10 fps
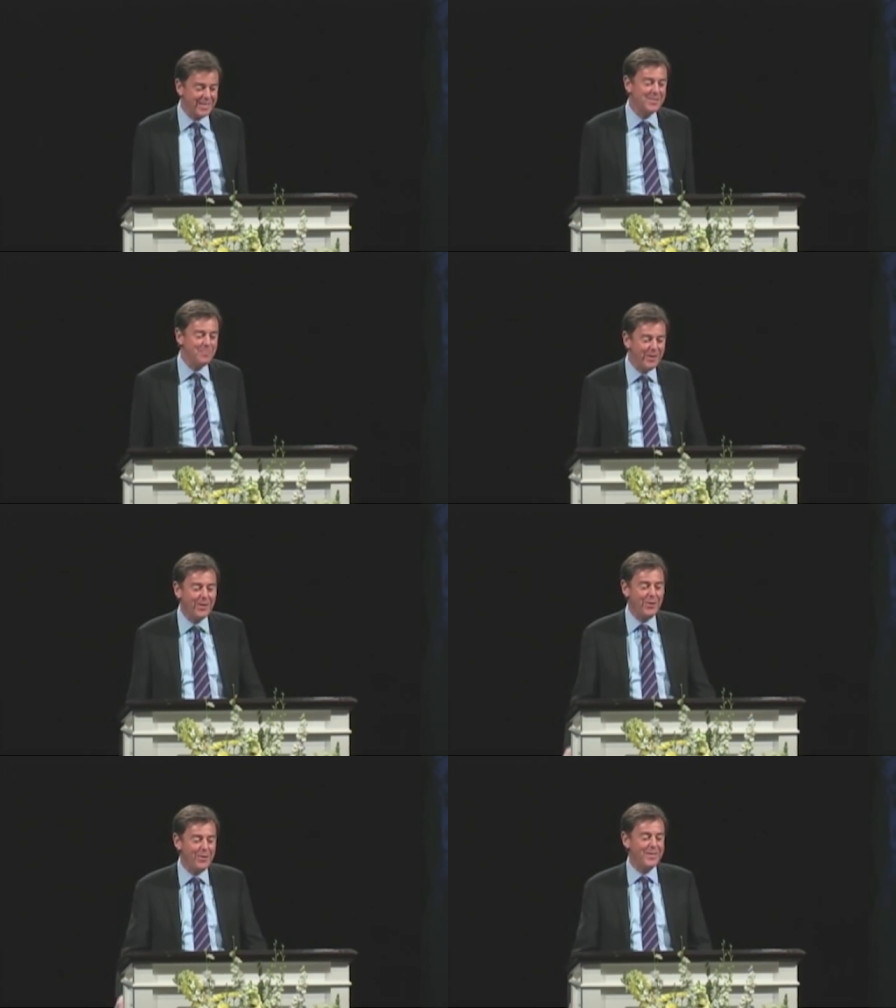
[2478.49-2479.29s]
This will be
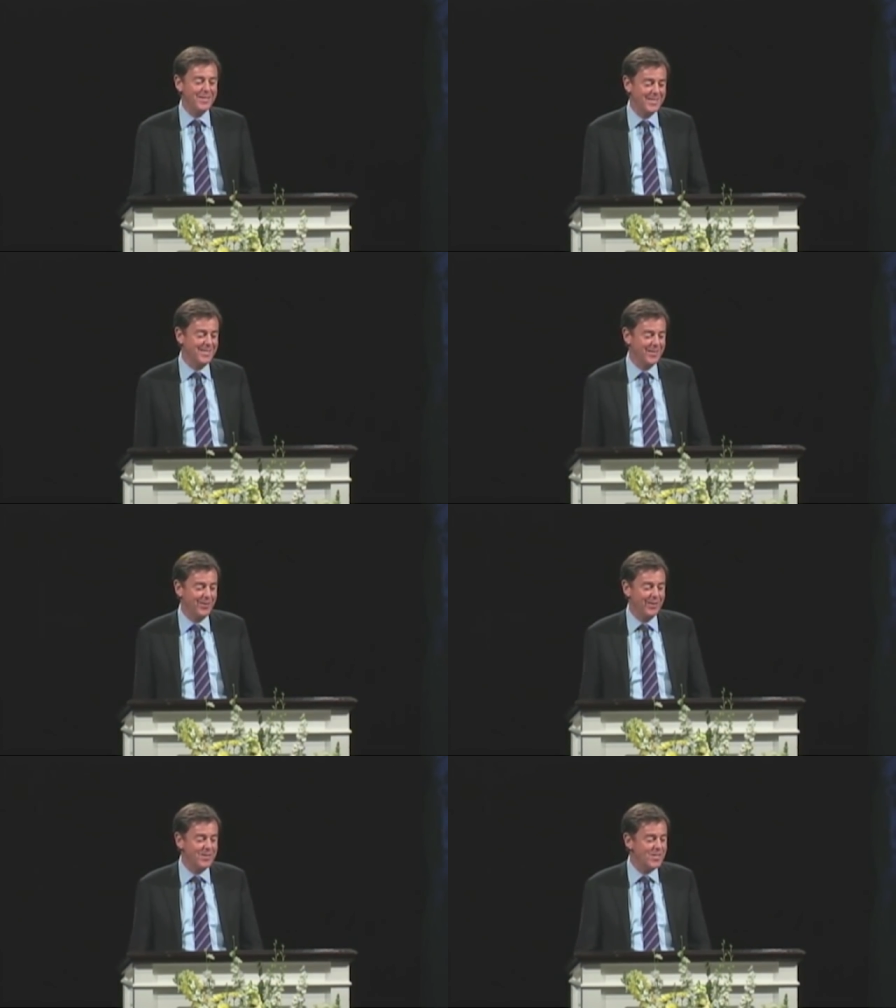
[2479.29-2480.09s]
good. This is
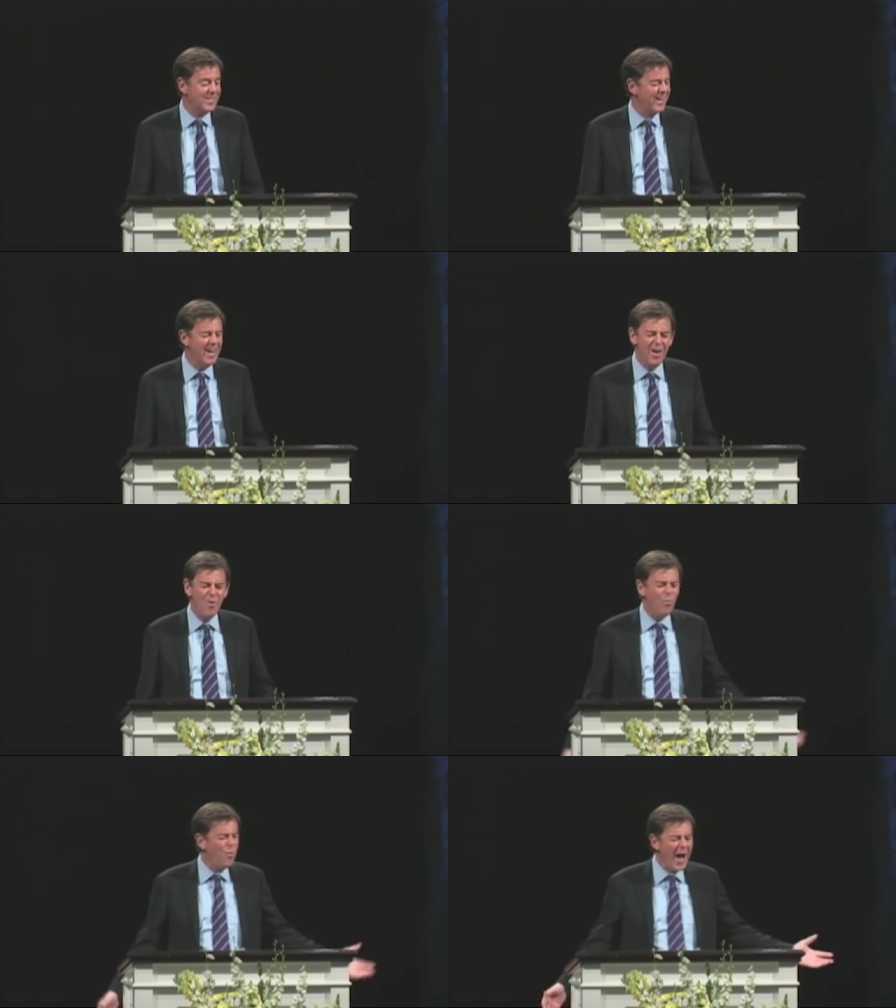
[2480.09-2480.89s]
good. And she's like,
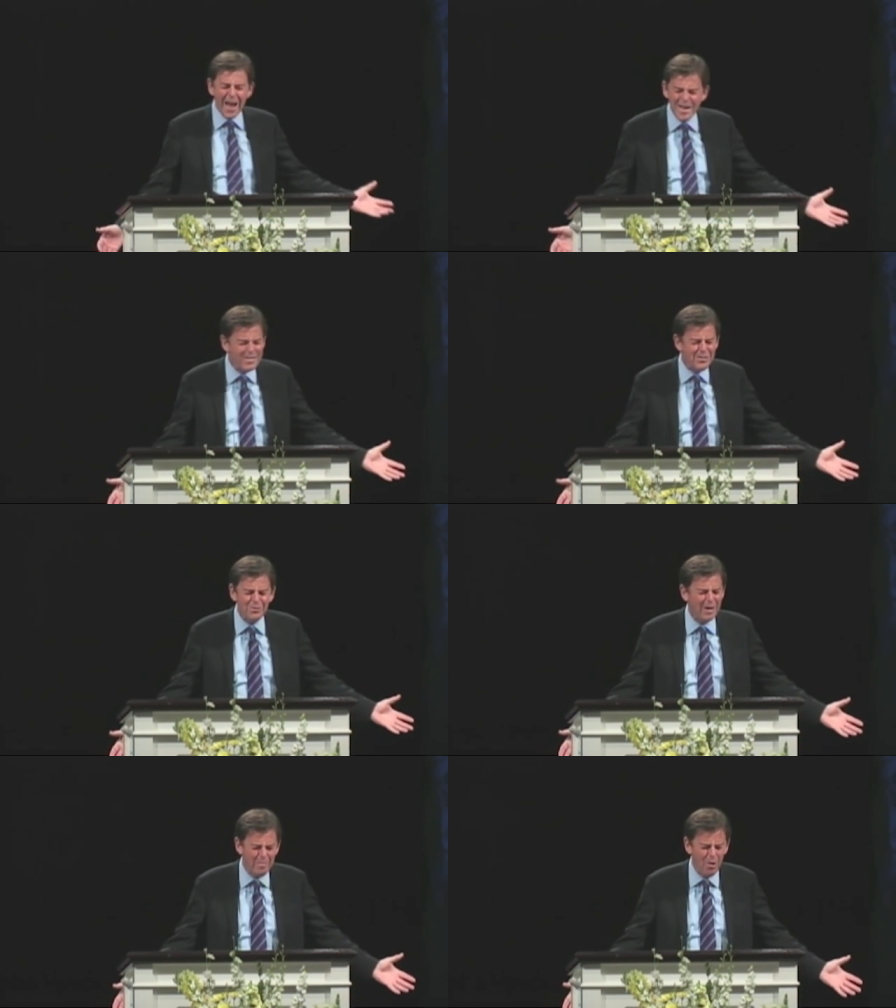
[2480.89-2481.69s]
Why did
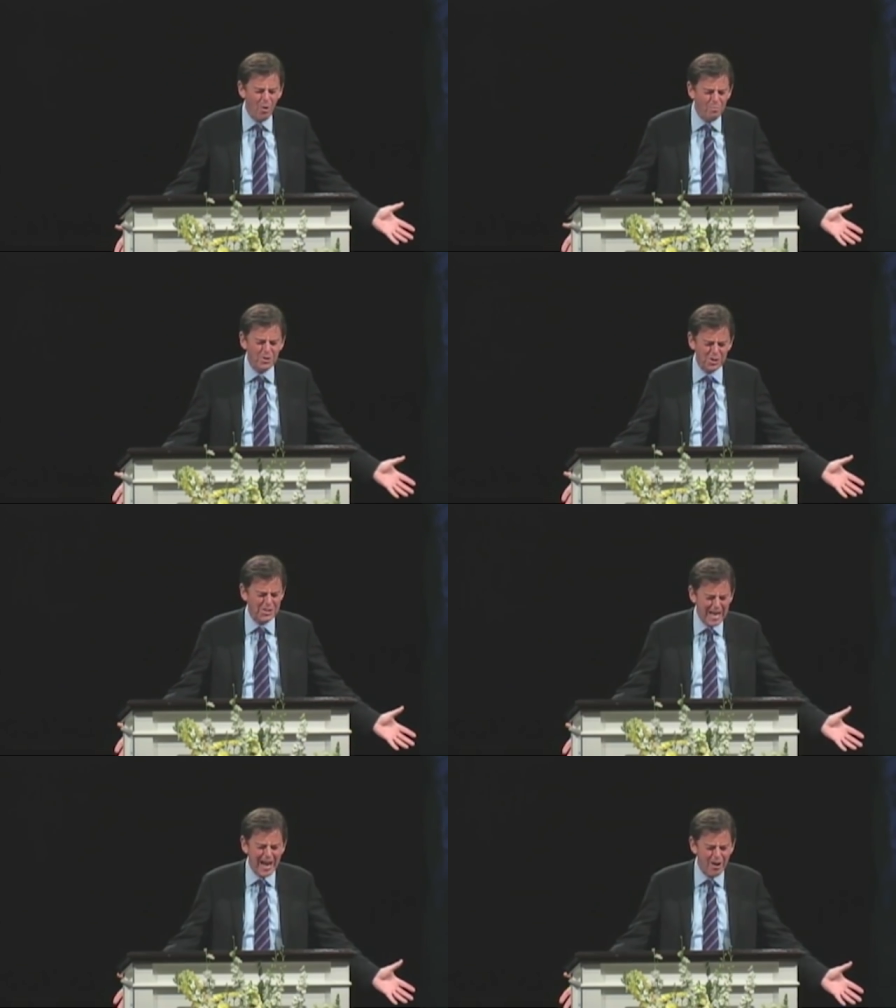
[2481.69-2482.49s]
you come home
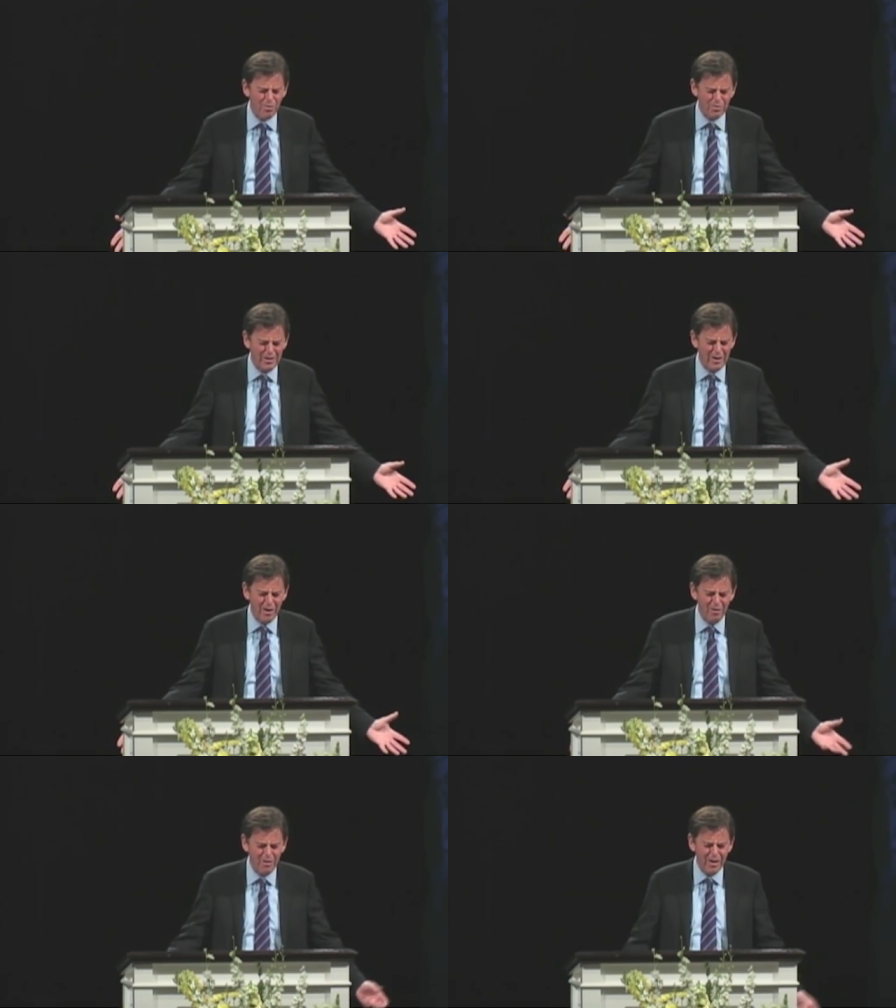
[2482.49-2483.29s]
just now? You
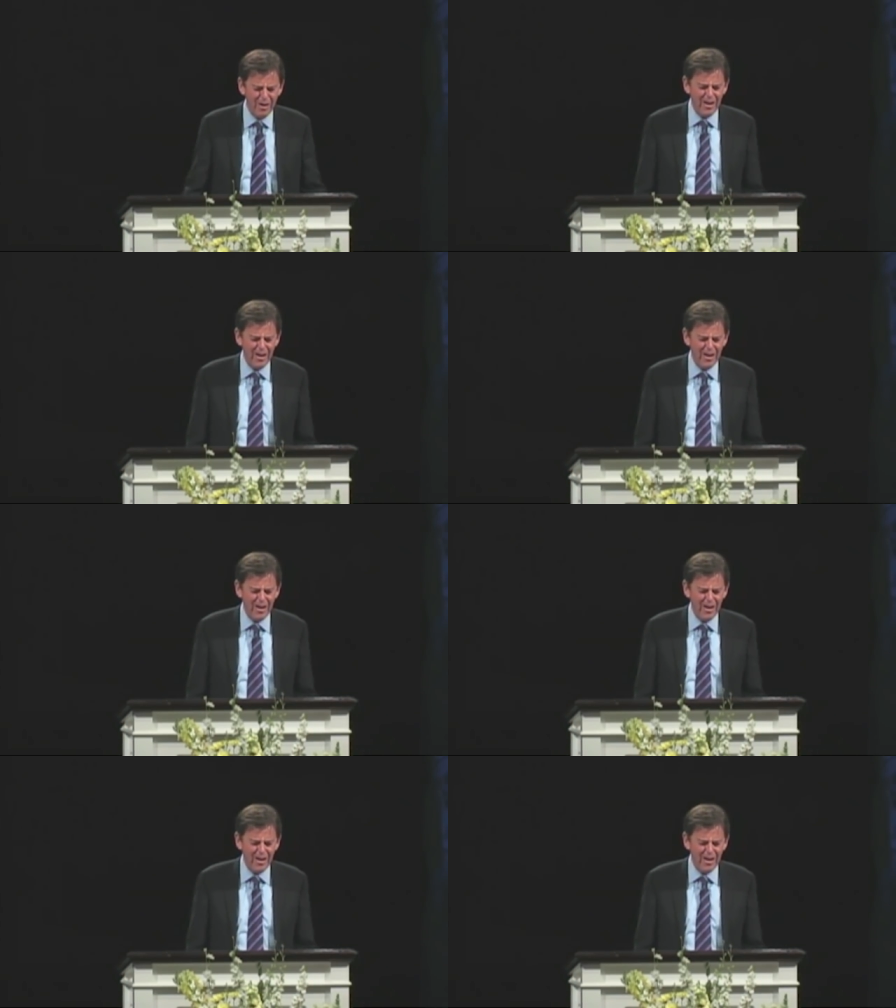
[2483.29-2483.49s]
know?